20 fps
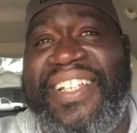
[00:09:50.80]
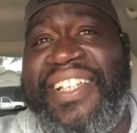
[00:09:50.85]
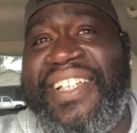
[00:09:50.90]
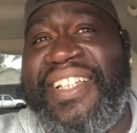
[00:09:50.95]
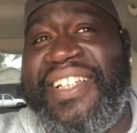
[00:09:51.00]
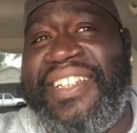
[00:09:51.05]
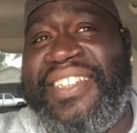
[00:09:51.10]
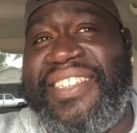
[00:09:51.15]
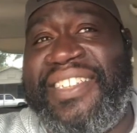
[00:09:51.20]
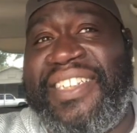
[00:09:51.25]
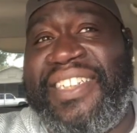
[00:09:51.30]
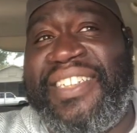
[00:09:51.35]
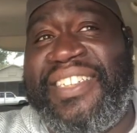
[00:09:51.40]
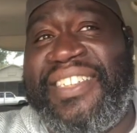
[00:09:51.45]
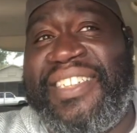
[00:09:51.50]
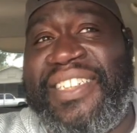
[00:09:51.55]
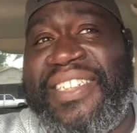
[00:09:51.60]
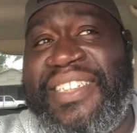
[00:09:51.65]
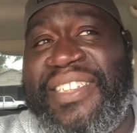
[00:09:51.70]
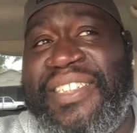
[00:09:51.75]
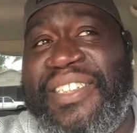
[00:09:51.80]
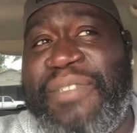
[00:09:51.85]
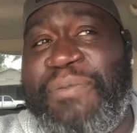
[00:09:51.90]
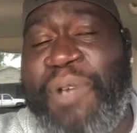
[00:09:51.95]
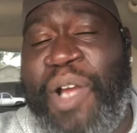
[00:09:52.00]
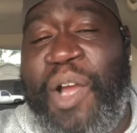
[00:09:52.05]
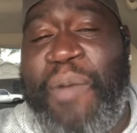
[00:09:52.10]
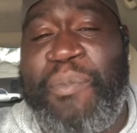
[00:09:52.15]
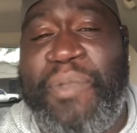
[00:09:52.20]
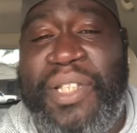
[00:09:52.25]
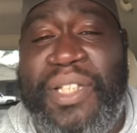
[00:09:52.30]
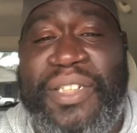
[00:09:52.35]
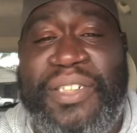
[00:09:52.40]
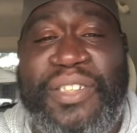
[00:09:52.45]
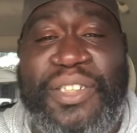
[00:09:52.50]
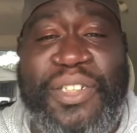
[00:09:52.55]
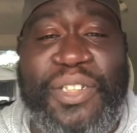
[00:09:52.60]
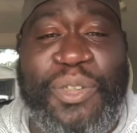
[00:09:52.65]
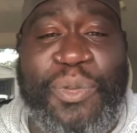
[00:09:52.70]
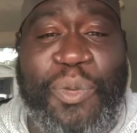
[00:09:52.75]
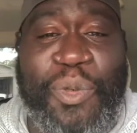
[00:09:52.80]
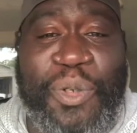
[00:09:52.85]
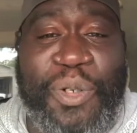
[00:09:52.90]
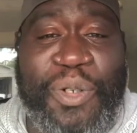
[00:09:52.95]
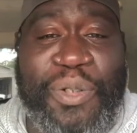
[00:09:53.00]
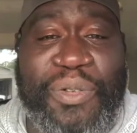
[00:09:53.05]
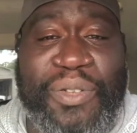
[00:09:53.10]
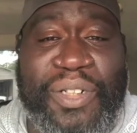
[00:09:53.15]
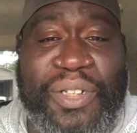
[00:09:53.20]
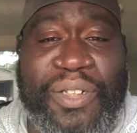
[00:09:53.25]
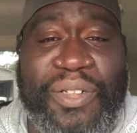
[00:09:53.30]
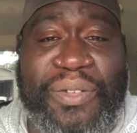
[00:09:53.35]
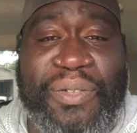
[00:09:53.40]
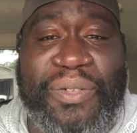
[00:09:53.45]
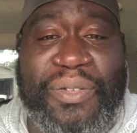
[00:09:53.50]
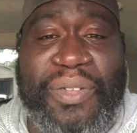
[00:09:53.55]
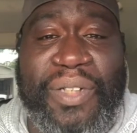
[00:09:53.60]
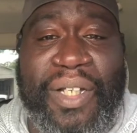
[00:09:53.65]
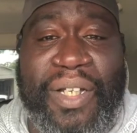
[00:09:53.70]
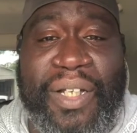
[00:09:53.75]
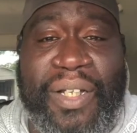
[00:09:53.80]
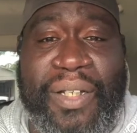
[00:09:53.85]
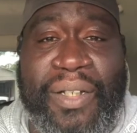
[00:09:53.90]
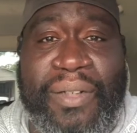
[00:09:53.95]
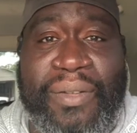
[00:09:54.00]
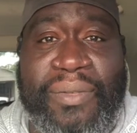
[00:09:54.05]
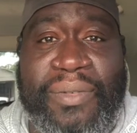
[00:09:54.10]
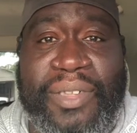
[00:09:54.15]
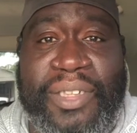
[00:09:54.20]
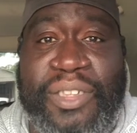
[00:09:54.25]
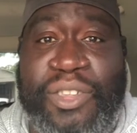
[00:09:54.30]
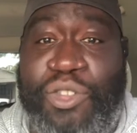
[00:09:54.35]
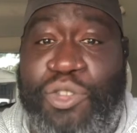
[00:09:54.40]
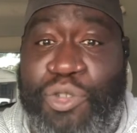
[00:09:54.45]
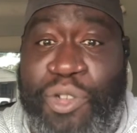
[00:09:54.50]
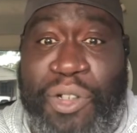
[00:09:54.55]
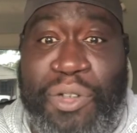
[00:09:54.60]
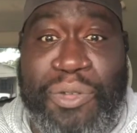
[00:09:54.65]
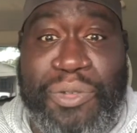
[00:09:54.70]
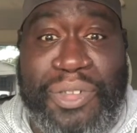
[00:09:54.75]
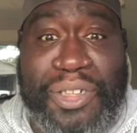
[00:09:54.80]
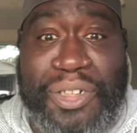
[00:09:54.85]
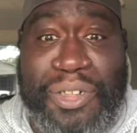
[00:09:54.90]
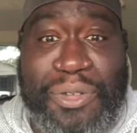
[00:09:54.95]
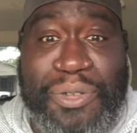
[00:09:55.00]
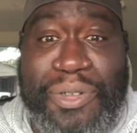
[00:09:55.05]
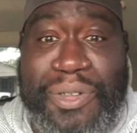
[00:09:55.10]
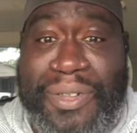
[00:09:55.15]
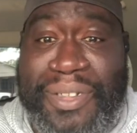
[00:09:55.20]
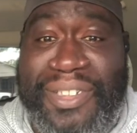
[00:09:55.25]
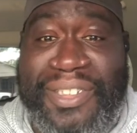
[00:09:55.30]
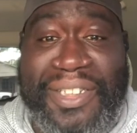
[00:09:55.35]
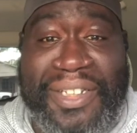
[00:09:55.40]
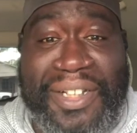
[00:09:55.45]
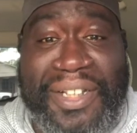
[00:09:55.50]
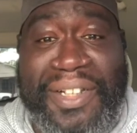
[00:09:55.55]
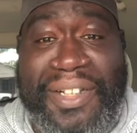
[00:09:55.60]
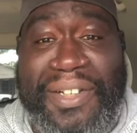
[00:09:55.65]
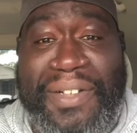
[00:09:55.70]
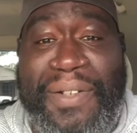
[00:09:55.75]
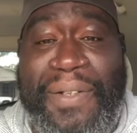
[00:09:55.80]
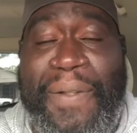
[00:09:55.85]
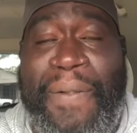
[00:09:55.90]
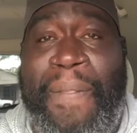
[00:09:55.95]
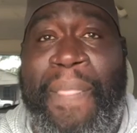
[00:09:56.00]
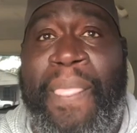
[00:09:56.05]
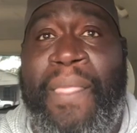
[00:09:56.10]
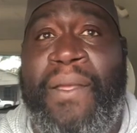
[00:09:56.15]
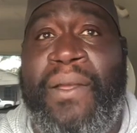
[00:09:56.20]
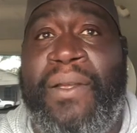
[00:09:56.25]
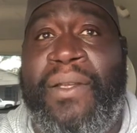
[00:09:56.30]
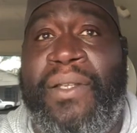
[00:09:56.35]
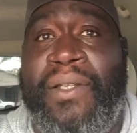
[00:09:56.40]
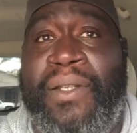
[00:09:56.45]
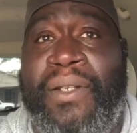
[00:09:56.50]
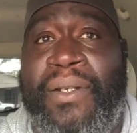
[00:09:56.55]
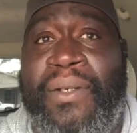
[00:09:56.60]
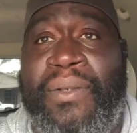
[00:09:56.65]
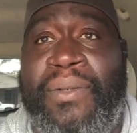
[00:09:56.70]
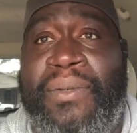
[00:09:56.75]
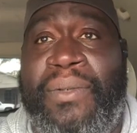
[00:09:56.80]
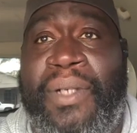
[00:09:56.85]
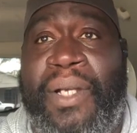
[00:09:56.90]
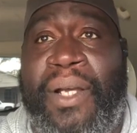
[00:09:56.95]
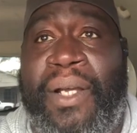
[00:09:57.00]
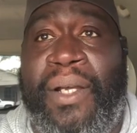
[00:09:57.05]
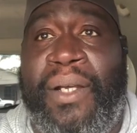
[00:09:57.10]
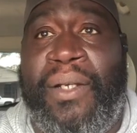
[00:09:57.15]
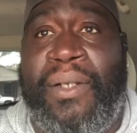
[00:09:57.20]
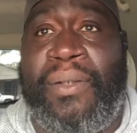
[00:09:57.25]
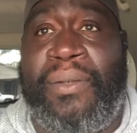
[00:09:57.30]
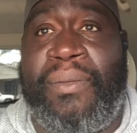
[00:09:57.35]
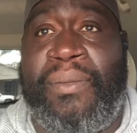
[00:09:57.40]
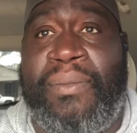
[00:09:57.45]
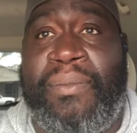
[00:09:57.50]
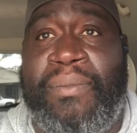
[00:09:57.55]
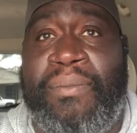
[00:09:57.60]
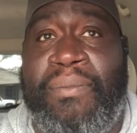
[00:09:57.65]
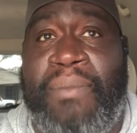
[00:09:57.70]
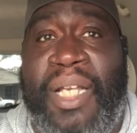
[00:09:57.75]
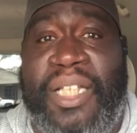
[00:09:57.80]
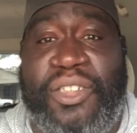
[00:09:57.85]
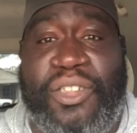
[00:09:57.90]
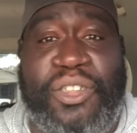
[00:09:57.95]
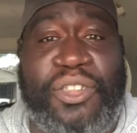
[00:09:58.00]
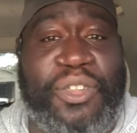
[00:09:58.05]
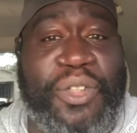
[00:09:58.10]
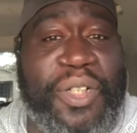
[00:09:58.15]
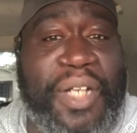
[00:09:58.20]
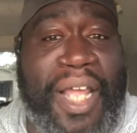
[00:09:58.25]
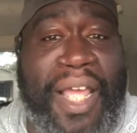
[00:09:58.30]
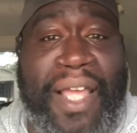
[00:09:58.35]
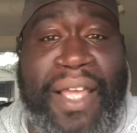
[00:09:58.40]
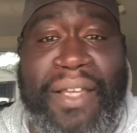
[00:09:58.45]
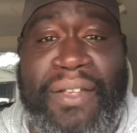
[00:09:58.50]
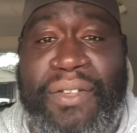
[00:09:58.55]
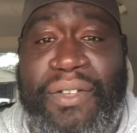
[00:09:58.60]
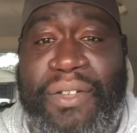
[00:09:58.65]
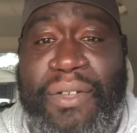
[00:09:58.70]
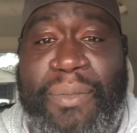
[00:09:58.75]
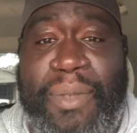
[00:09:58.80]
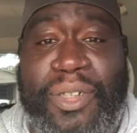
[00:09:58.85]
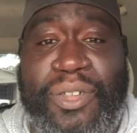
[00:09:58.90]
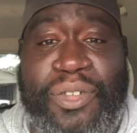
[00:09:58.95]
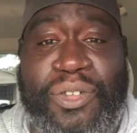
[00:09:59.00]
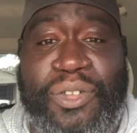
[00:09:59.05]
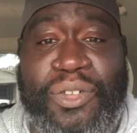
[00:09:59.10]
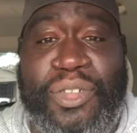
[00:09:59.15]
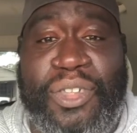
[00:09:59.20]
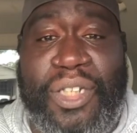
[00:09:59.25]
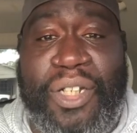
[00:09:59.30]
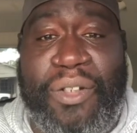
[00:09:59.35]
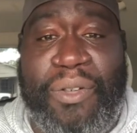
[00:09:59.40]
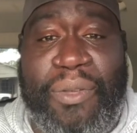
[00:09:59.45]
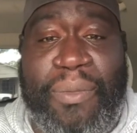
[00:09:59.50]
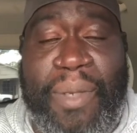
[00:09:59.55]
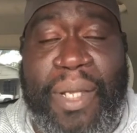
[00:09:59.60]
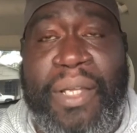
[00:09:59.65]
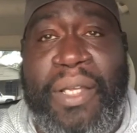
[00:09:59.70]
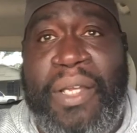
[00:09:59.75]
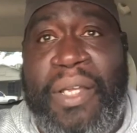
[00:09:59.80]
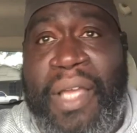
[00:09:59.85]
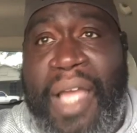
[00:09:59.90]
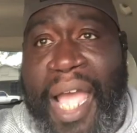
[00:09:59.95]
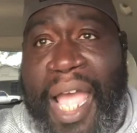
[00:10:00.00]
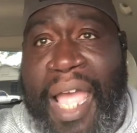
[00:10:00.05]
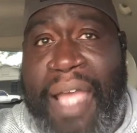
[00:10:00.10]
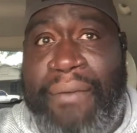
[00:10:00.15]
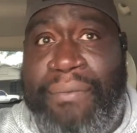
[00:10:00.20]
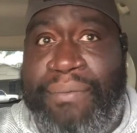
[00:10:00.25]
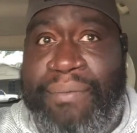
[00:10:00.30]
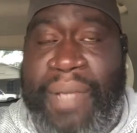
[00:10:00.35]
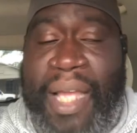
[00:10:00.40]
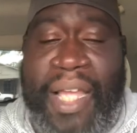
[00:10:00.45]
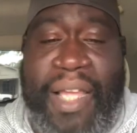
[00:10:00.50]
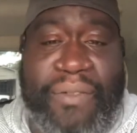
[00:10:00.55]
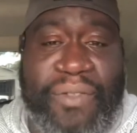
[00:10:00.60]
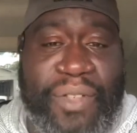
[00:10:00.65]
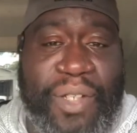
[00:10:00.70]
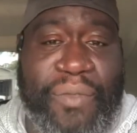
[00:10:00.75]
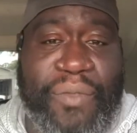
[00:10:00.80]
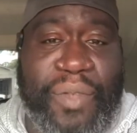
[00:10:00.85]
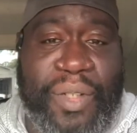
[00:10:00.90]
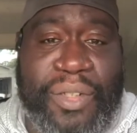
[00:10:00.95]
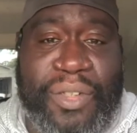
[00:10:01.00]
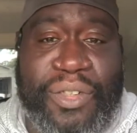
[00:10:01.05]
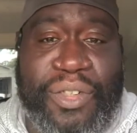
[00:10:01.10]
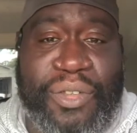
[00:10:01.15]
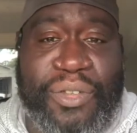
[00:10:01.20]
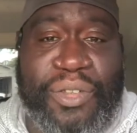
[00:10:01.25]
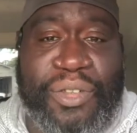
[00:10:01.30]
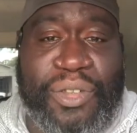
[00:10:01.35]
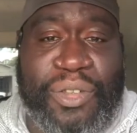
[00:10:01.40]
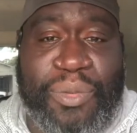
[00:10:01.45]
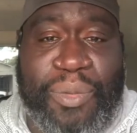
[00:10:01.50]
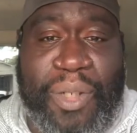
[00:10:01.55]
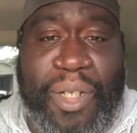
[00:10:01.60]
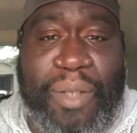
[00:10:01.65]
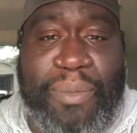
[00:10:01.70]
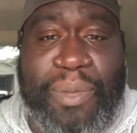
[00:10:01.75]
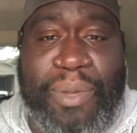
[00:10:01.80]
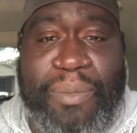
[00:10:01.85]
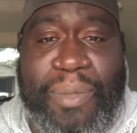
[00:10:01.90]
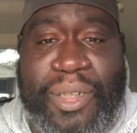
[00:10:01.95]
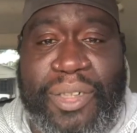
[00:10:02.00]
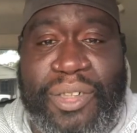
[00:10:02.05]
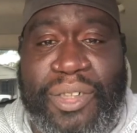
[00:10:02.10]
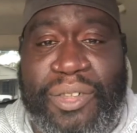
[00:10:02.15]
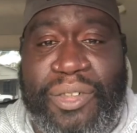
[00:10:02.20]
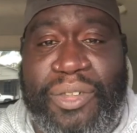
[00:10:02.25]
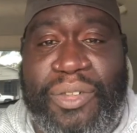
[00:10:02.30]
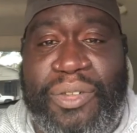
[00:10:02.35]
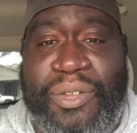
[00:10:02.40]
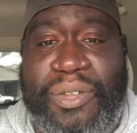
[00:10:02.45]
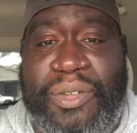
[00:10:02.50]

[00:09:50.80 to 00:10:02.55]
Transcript: she brought me into this world, she struggled to do it, and she did it. My sister and I, my sister's younger. I have several other sisters as well, but my sister,